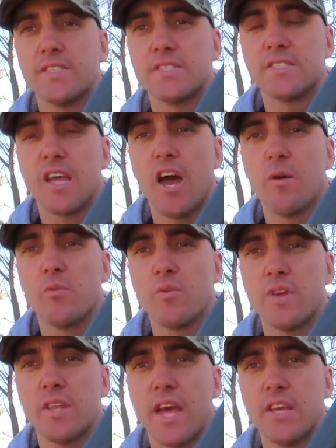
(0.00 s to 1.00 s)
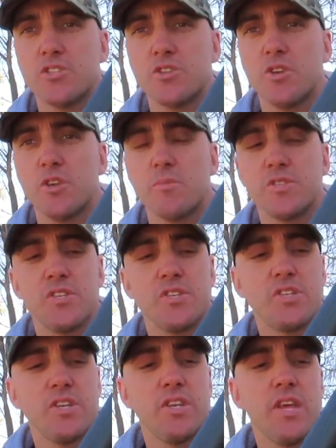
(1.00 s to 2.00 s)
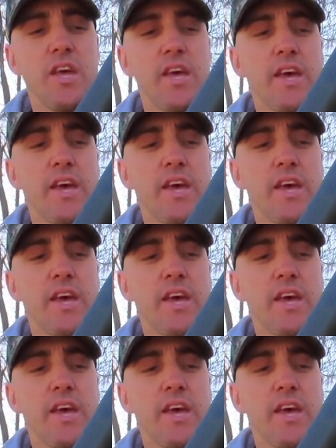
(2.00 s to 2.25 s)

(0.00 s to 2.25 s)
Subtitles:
stable in that shooting position,